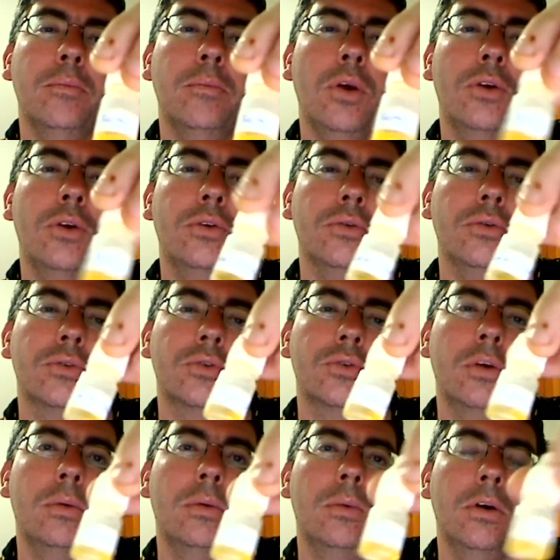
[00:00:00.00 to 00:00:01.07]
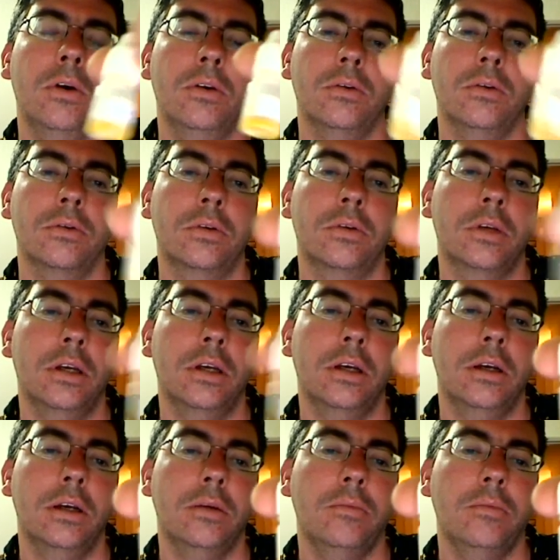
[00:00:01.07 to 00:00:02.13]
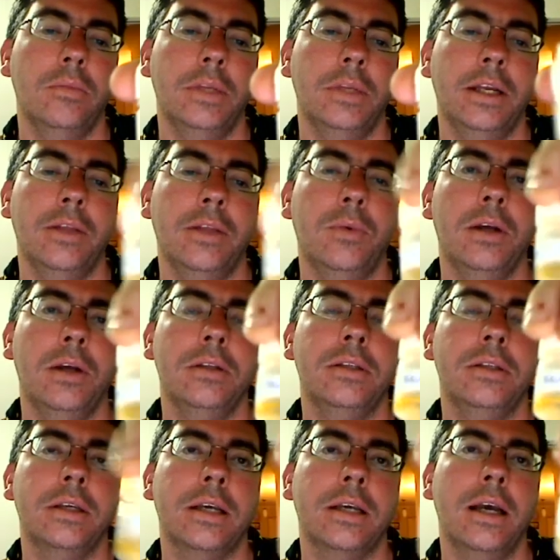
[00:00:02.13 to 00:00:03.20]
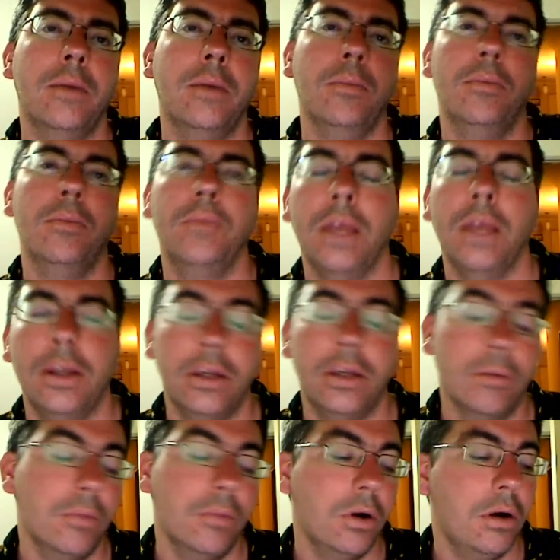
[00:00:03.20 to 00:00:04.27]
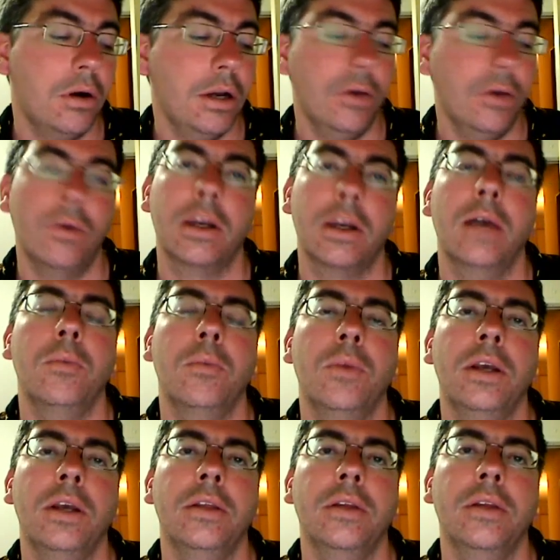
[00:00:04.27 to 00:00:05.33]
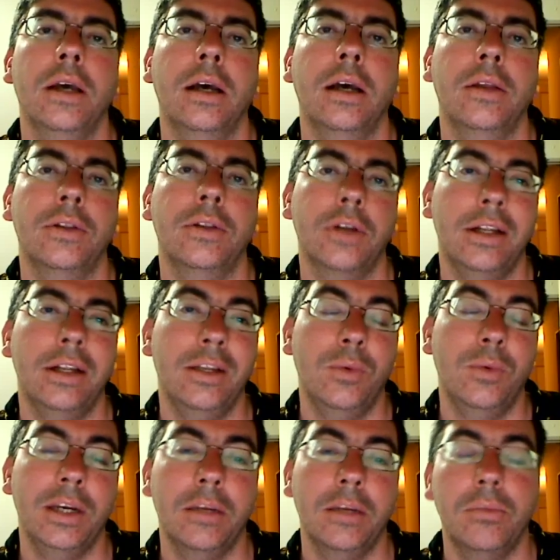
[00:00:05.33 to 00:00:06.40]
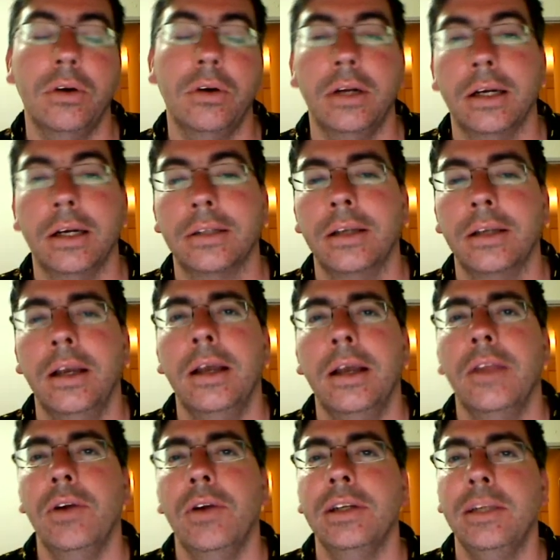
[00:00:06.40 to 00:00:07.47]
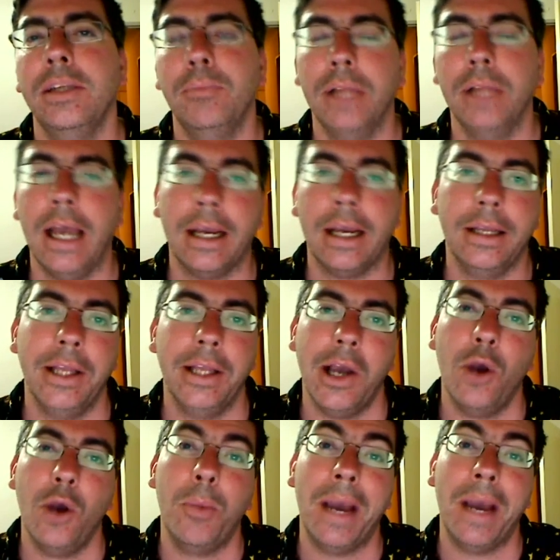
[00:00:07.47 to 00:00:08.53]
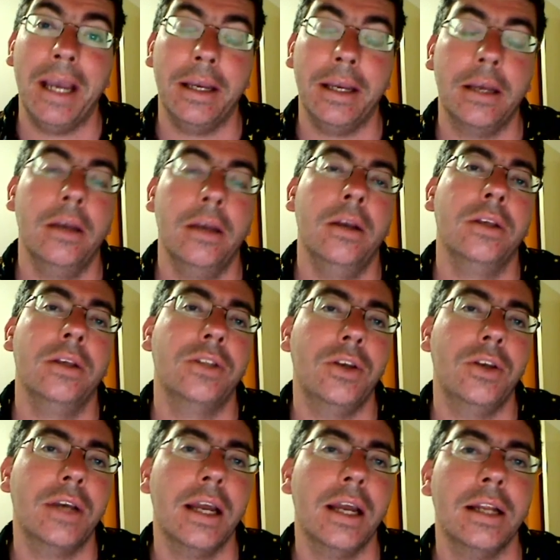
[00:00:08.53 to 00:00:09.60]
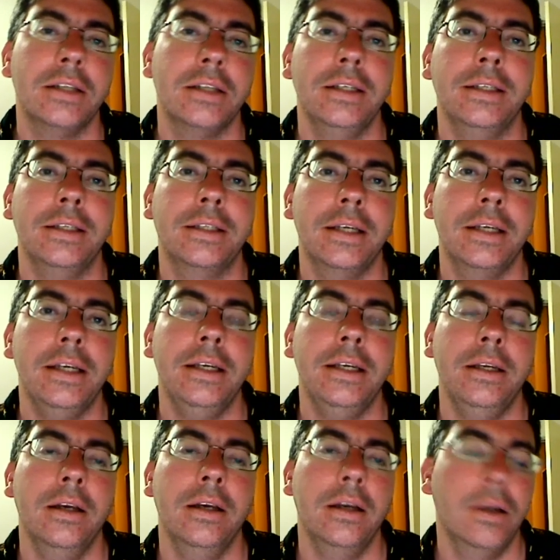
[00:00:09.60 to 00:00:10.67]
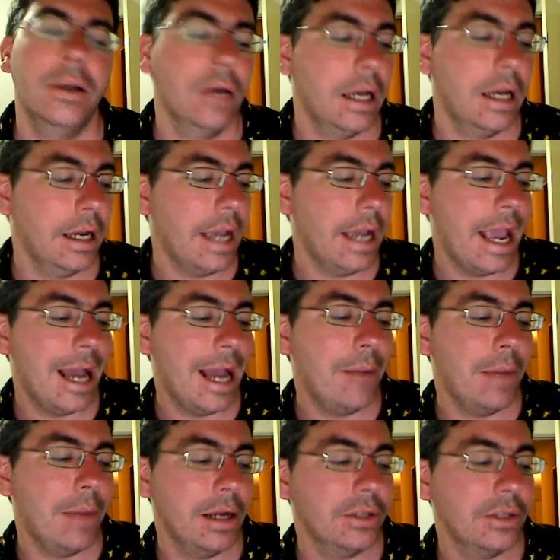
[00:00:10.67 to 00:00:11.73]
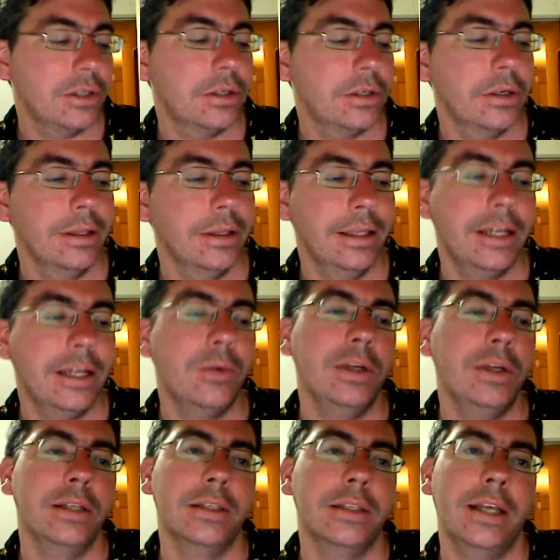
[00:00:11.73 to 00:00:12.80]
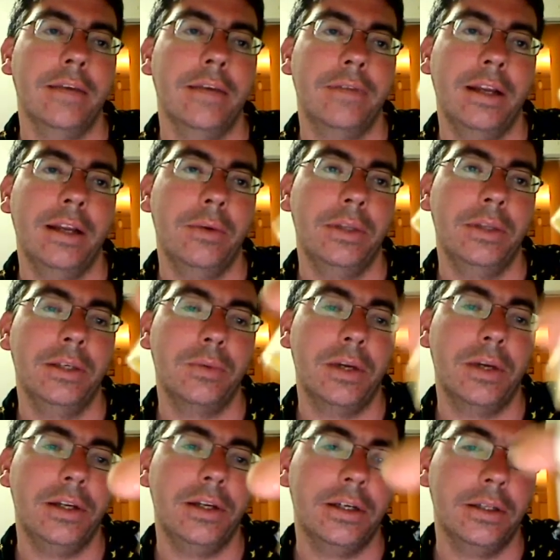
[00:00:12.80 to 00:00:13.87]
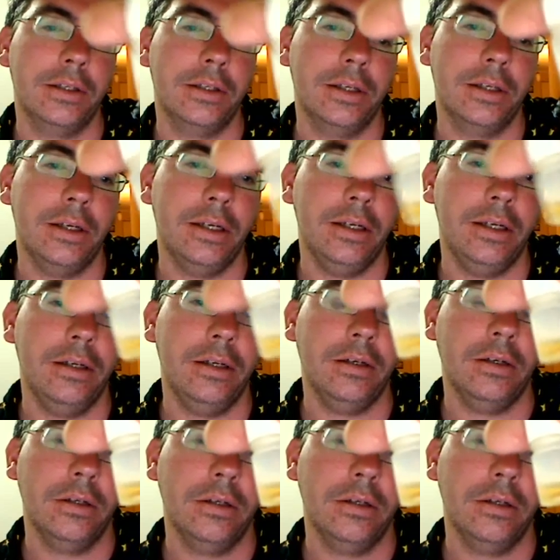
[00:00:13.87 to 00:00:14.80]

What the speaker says: bottles, dropper bottles. Now the ones that you can buy or come with the Totally Wicked products are actually black and they're opaque, so you can't actually see how much liquid is left. Now with this one you can see,